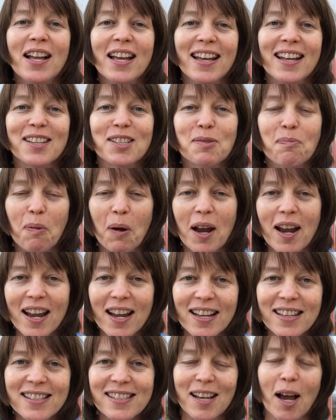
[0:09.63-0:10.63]
in
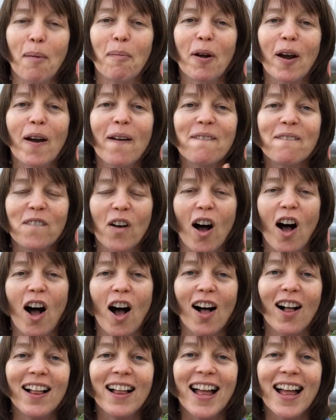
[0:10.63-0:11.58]
spring, summer, fall,